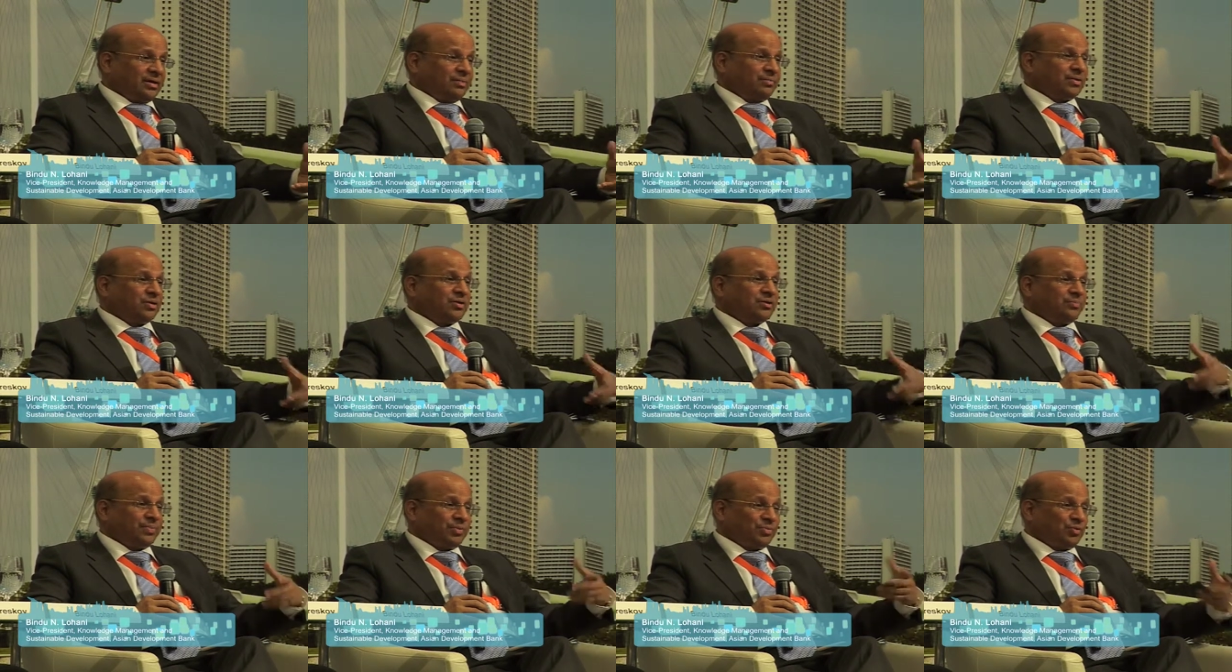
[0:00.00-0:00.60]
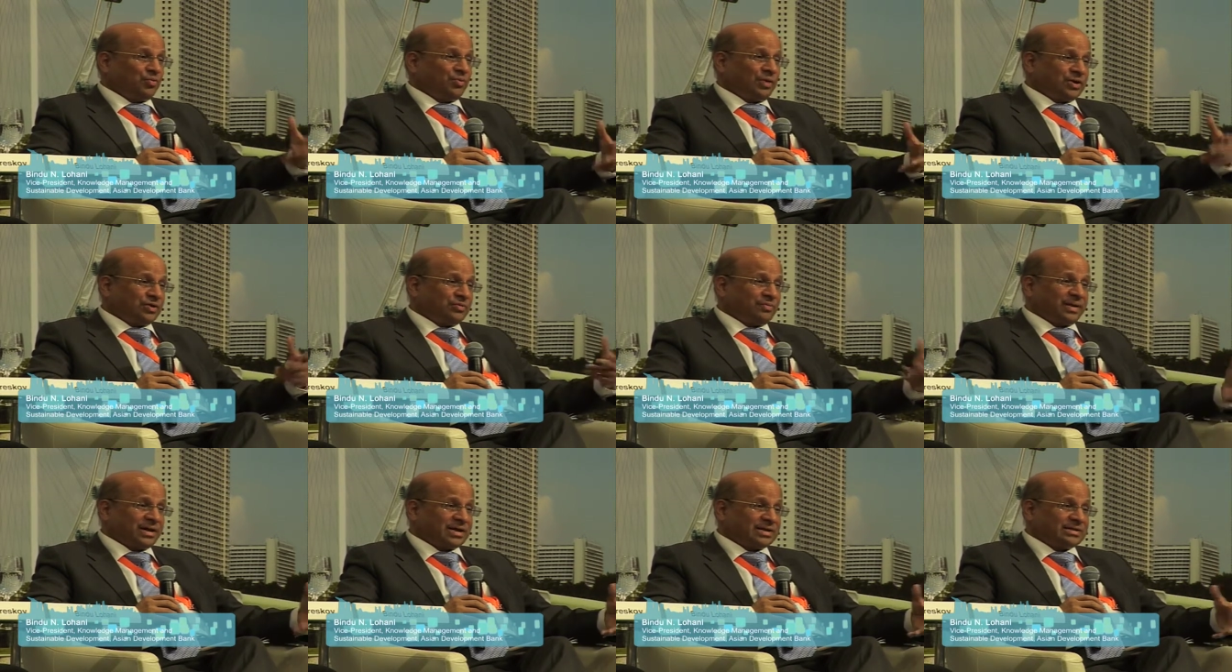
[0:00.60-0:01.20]
because people went to
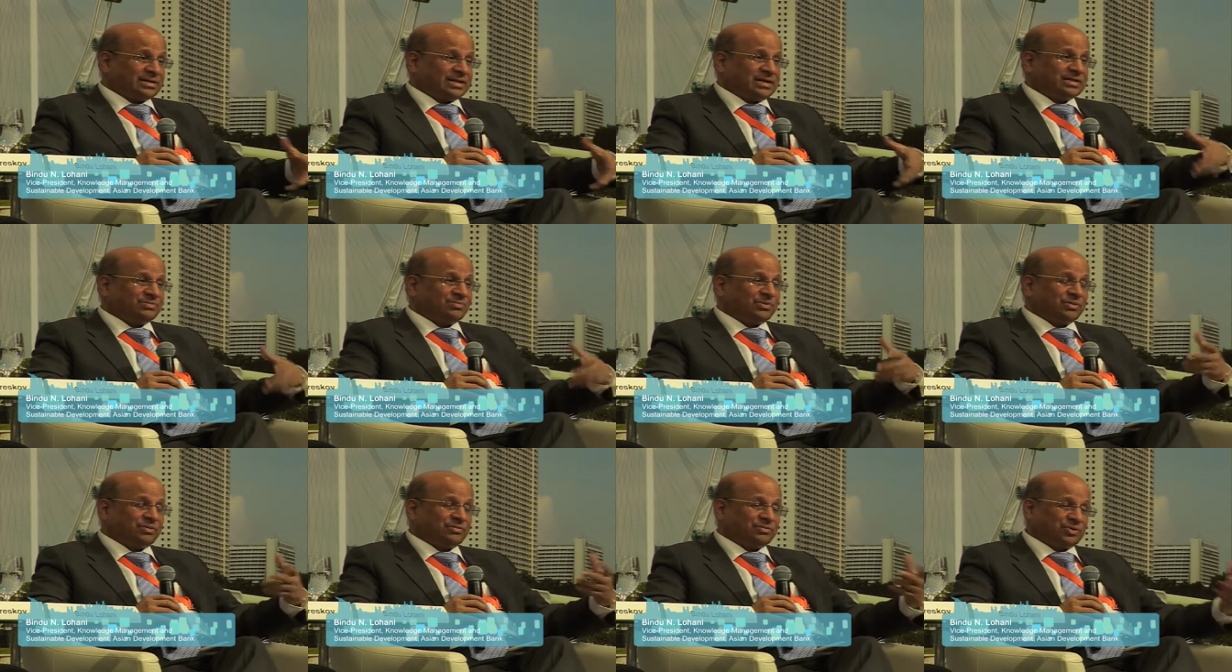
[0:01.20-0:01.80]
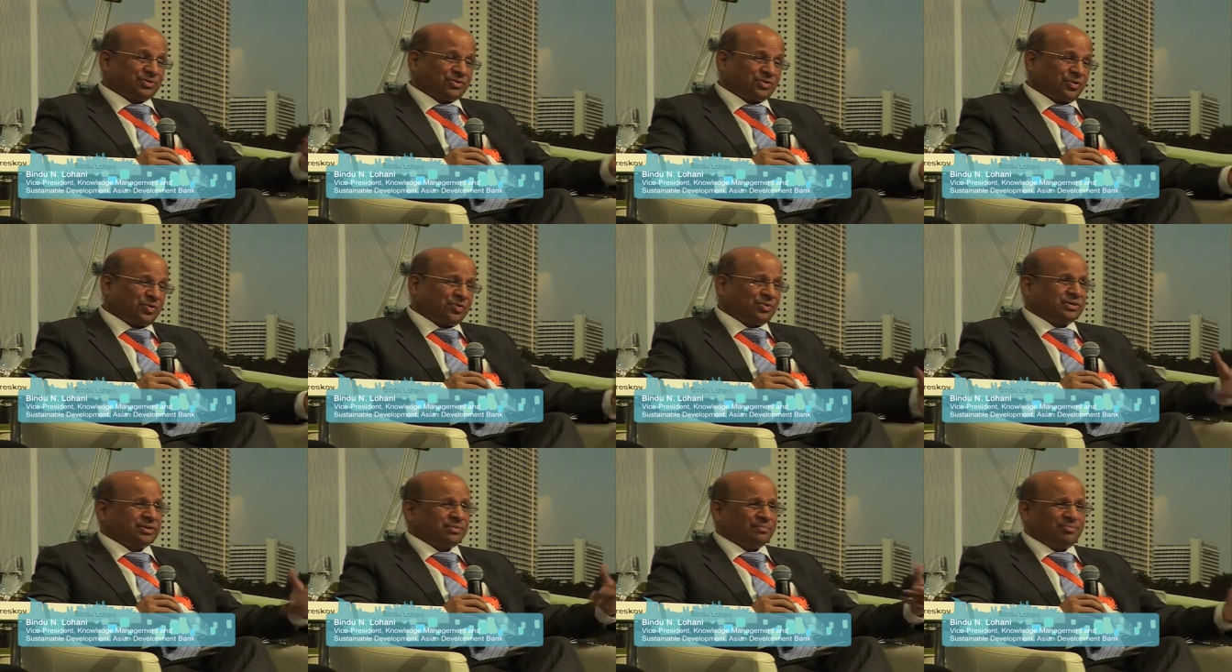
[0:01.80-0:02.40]
megacities because the
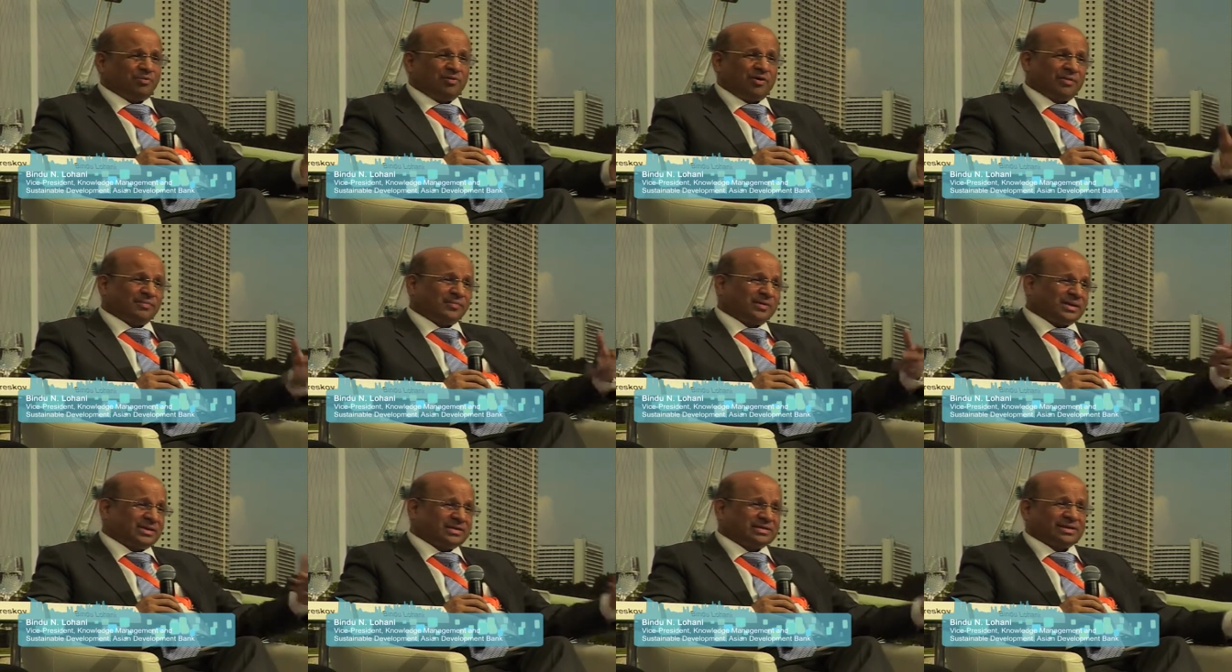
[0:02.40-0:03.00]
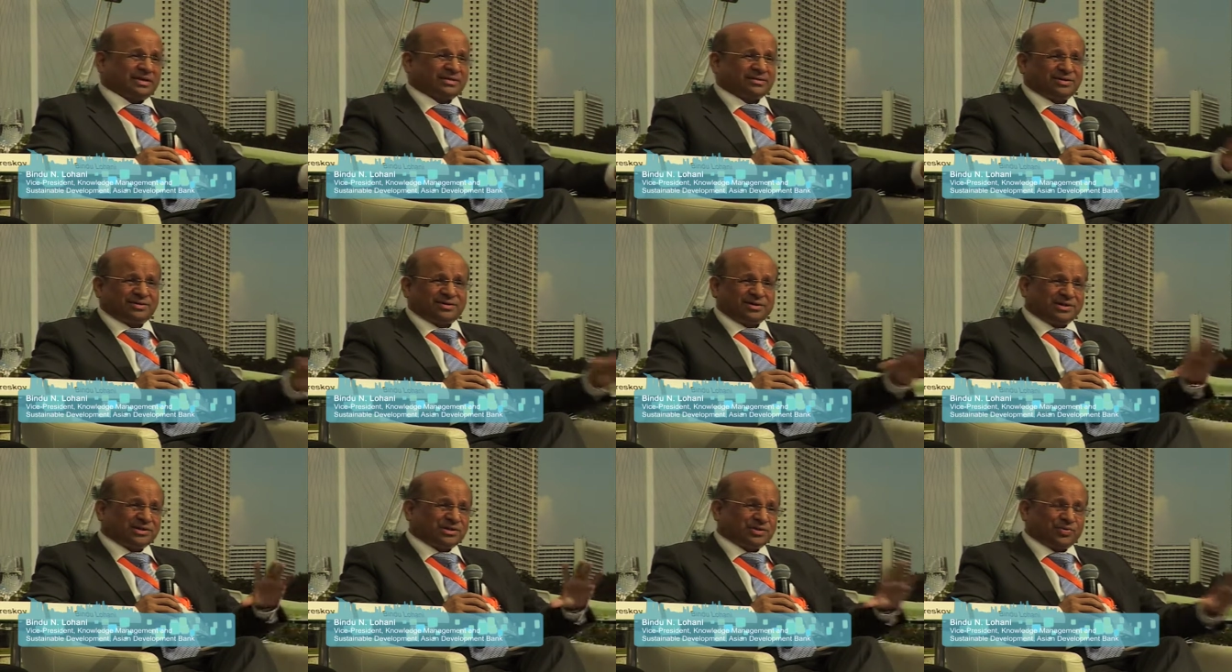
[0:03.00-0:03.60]
growth, employment, and sector
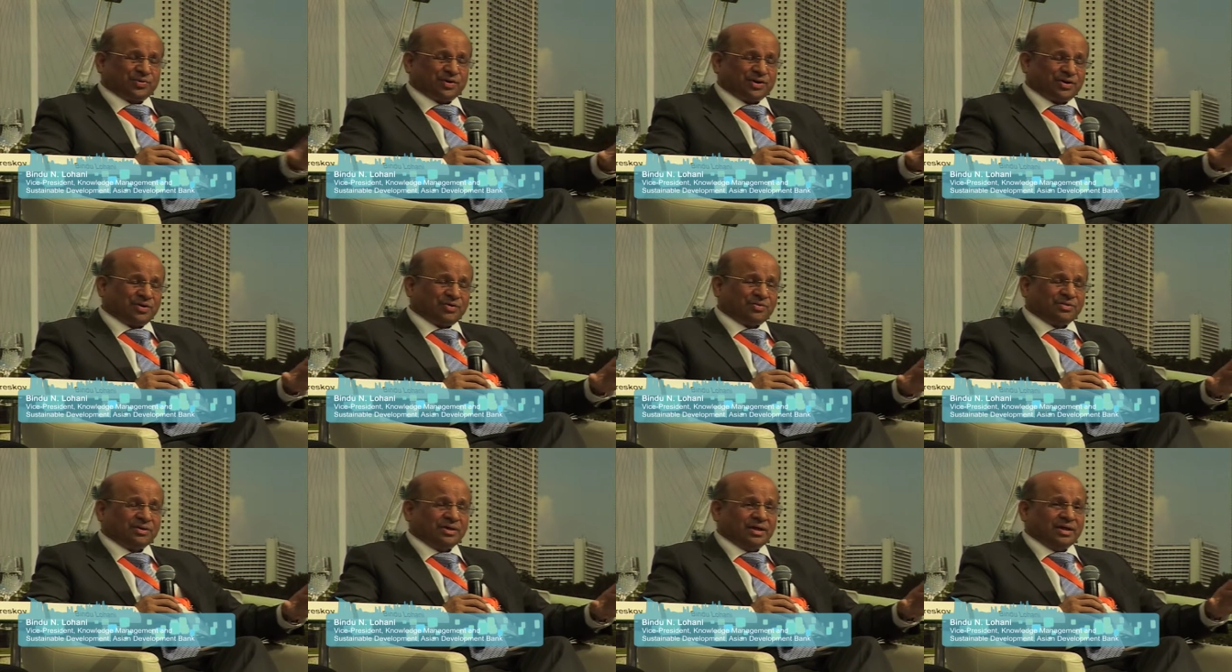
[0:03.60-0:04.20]
reason we know,